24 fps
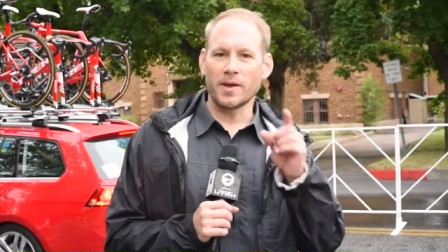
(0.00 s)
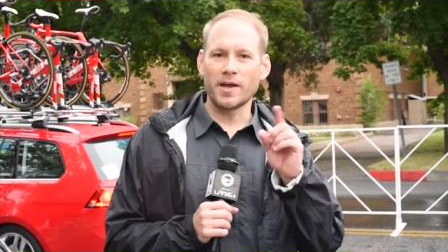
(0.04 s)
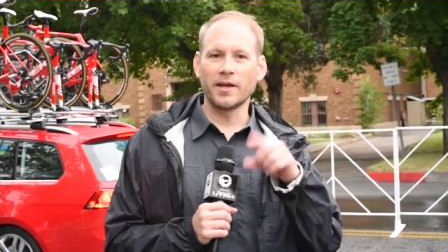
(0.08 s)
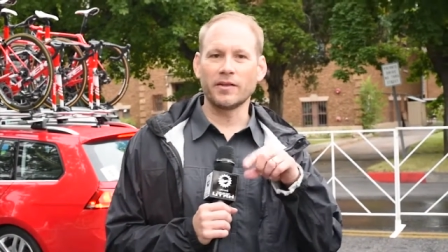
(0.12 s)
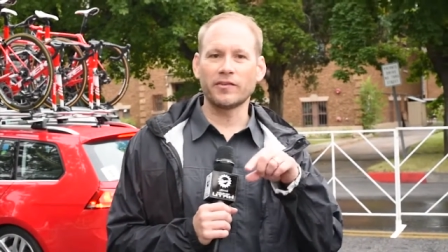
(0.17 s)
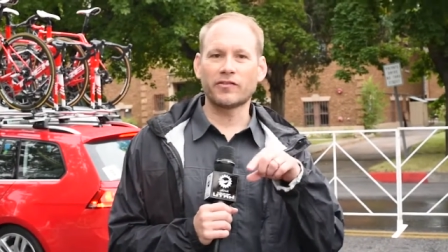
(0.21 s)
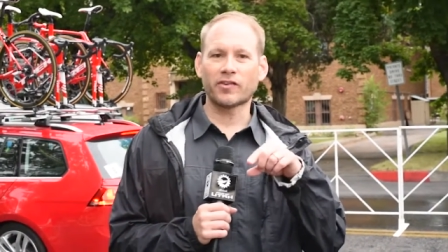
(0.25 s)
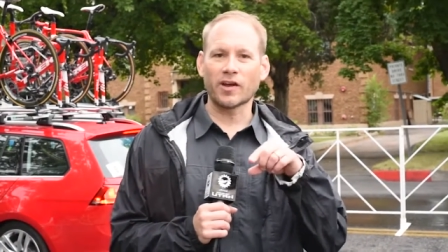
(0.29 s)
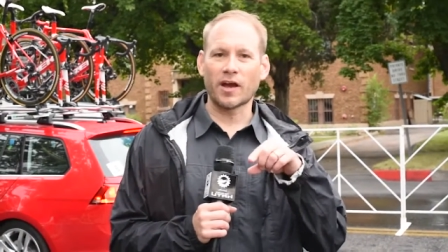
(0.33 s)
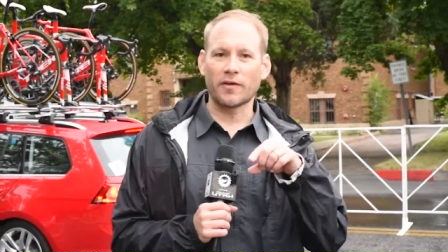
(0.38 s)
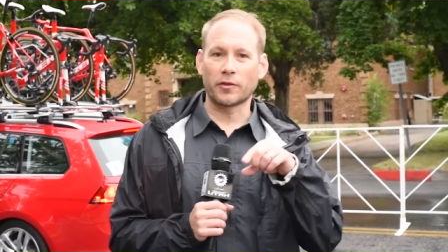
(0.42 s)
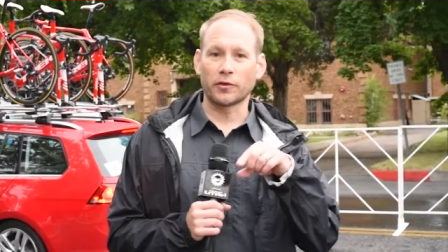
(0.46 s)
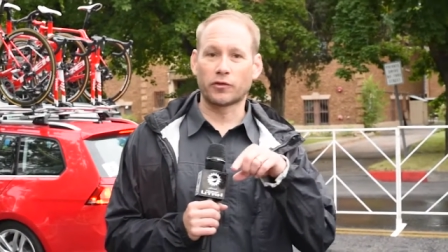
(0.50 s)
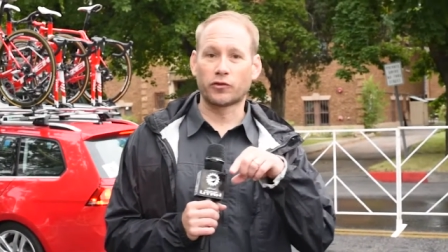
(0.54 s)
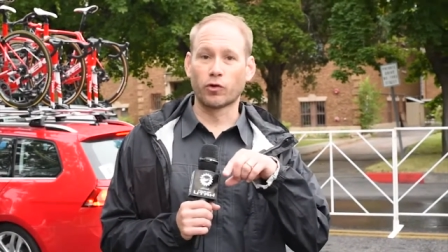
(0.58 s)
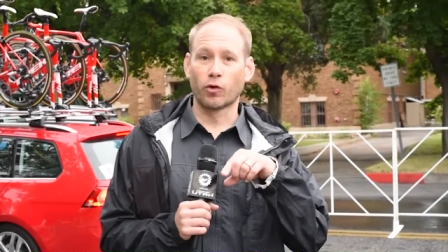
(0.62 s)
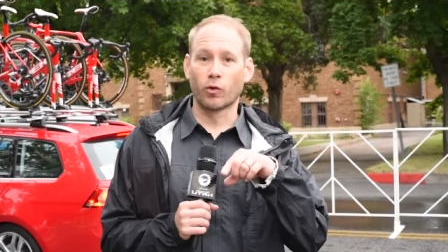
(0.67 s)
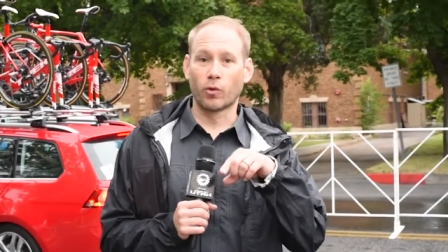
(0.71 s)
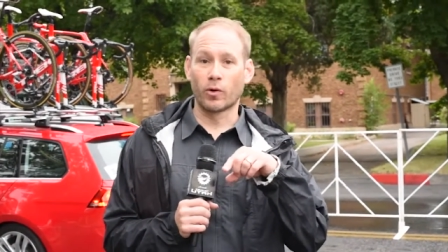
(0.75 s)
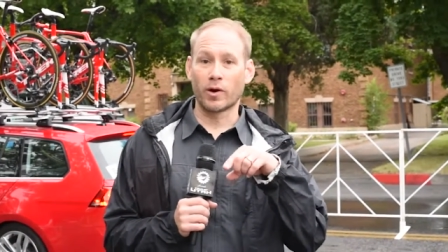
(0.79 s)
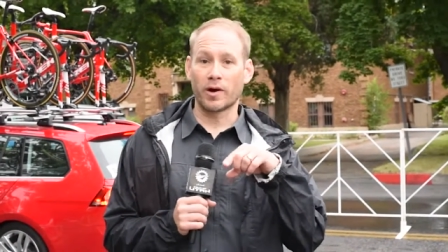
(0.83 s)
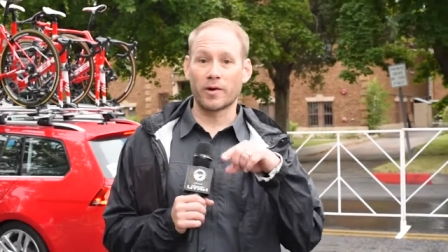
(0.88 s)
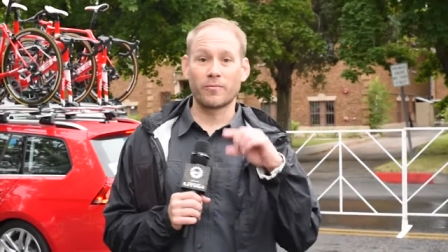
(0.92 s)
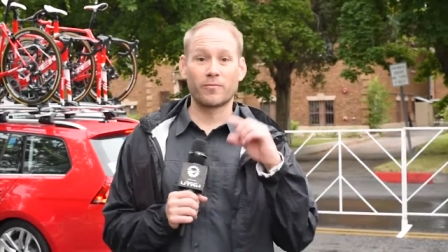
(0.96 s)
Inside the
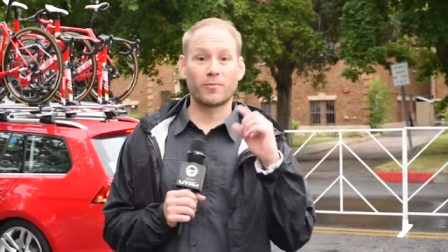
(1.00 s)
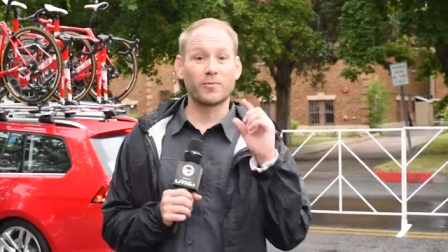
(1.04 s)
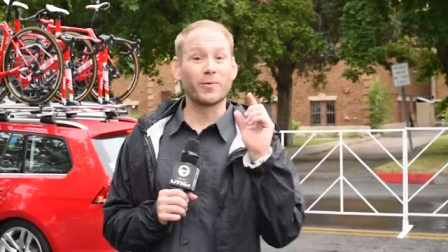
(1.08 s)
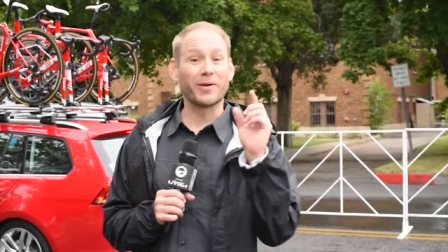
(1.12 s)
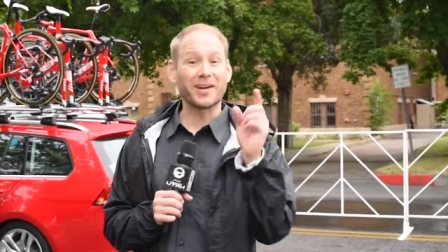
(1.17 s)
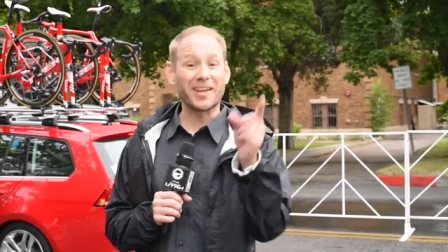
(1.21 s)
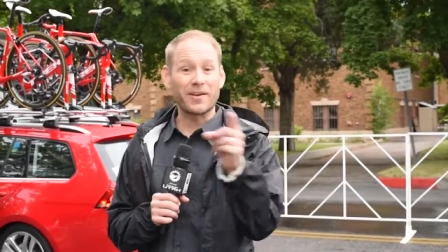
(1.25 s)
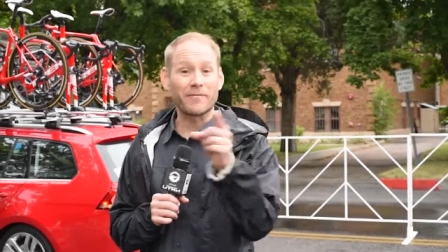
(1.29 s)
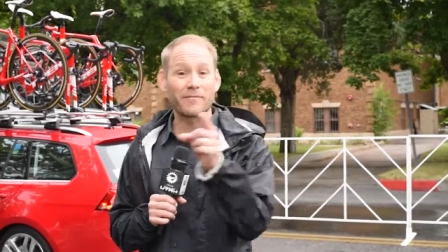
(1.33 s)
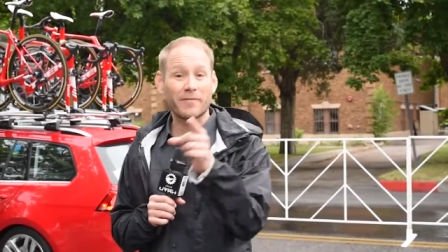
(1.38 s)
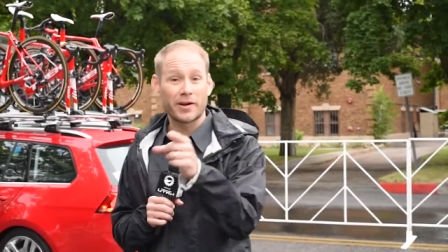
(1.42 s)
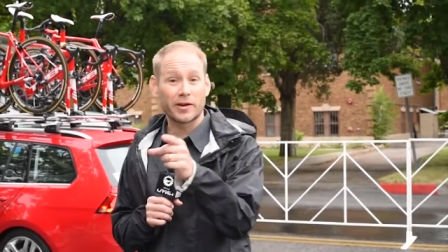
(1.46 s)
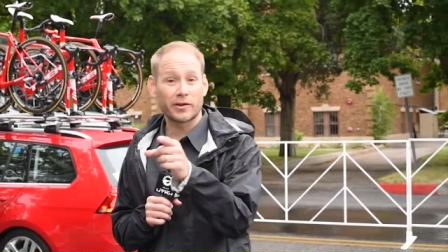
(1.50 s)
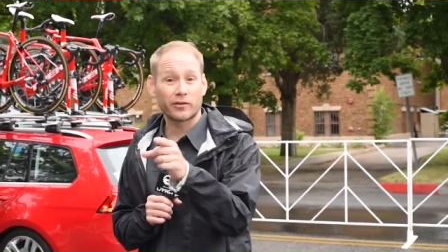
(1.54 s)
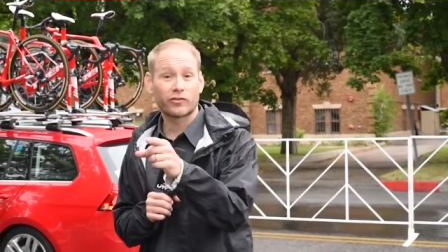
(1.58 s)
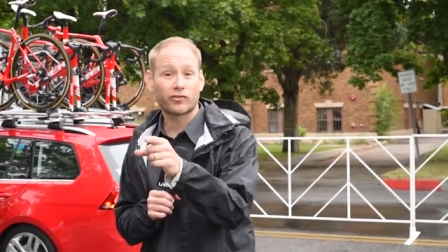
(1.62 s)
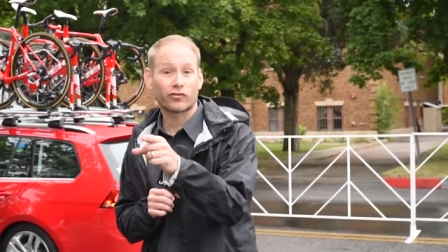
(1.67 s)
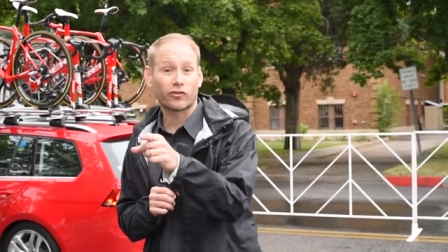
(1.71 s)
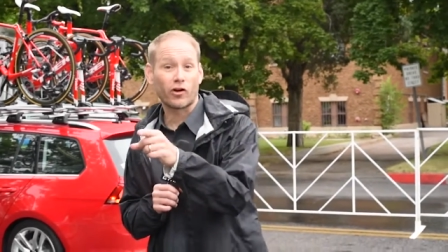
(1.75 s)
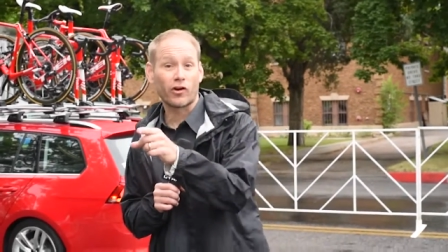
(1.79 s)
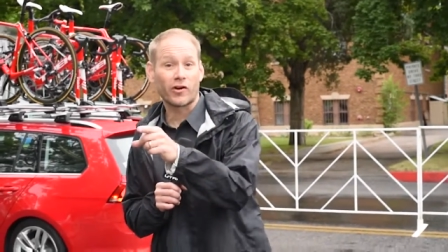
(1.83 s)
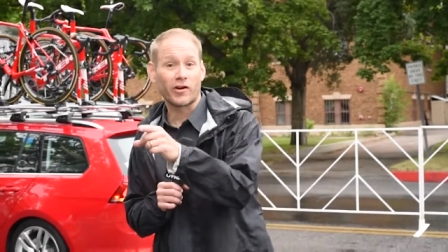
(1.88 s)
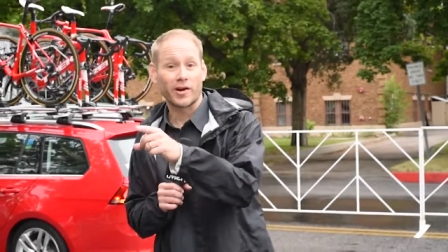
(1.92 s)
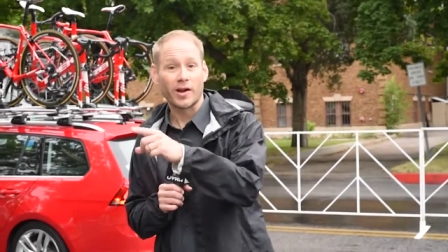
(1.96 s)
Tour, and we're getting ready to
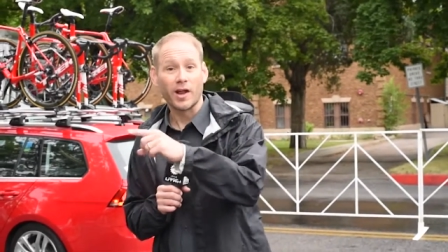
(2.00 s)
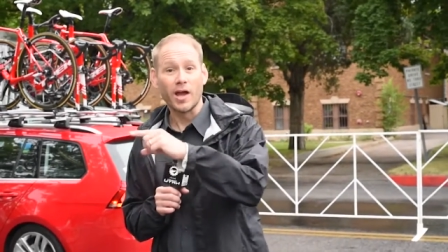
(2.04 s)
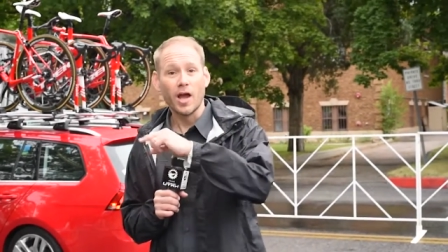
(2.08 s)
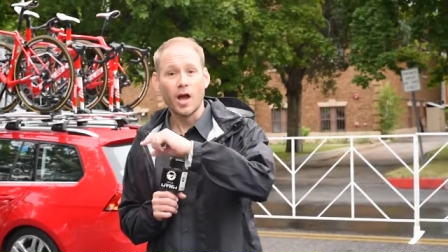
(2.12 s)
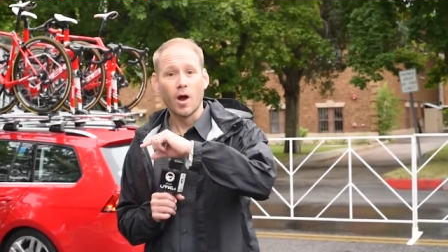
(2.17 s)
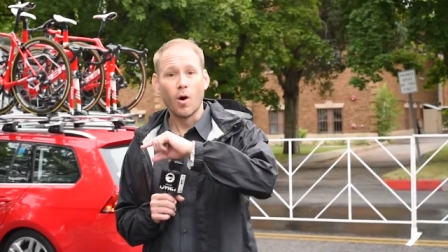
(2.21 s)
start